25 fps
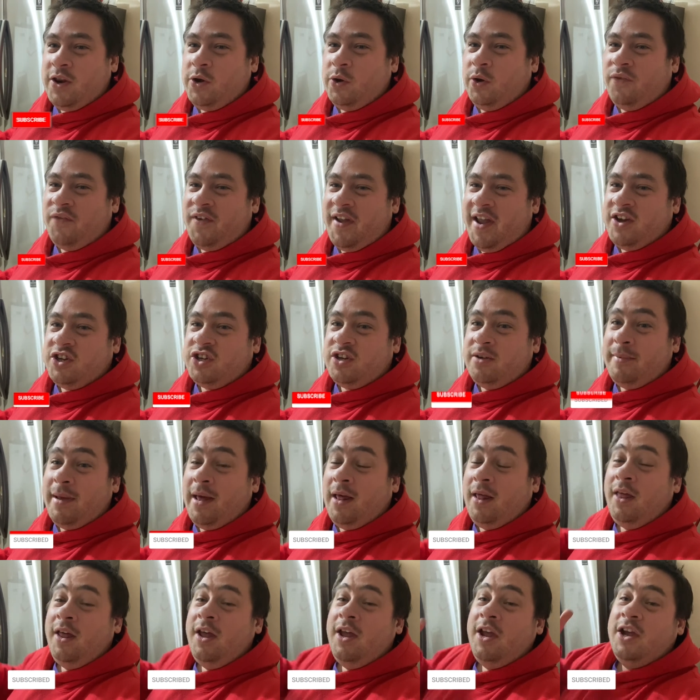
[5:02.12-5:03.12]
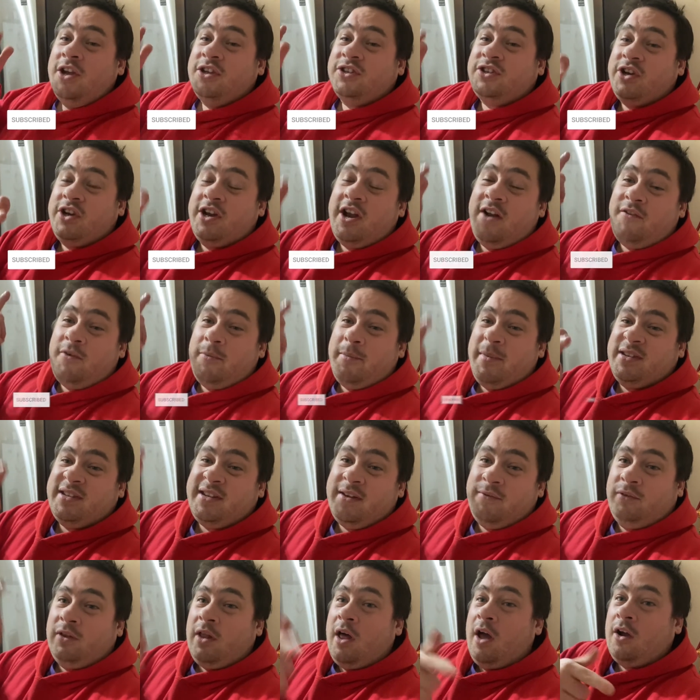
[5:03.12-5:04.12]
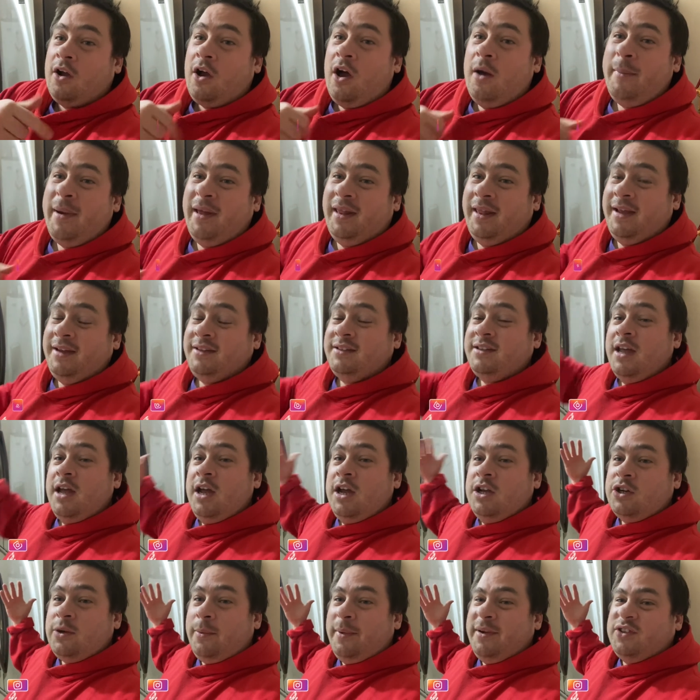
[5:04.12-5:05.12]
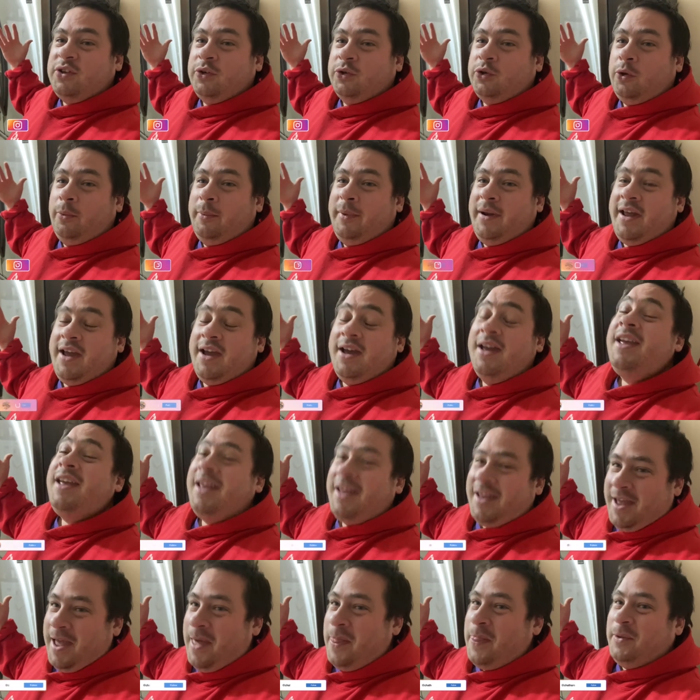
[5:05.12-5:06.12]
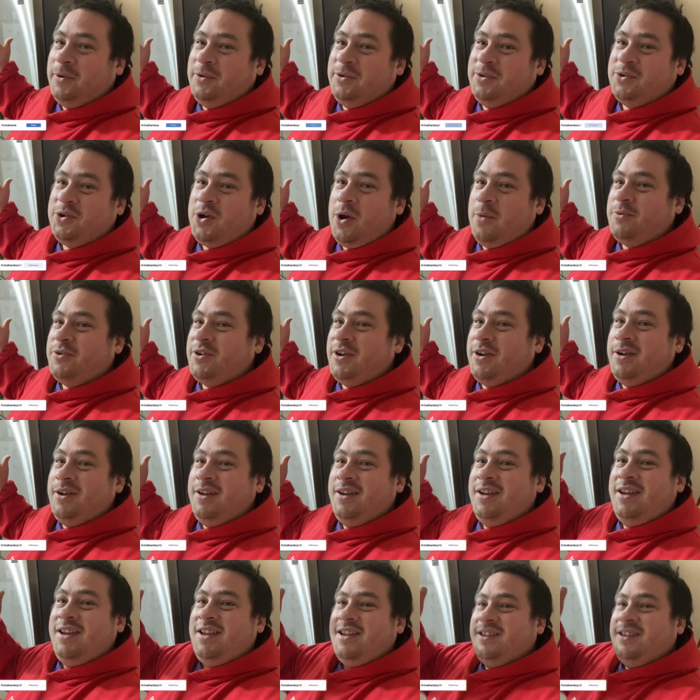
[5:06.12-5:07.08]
notification bell so you never miss a vlog. All my links to my social media in the description.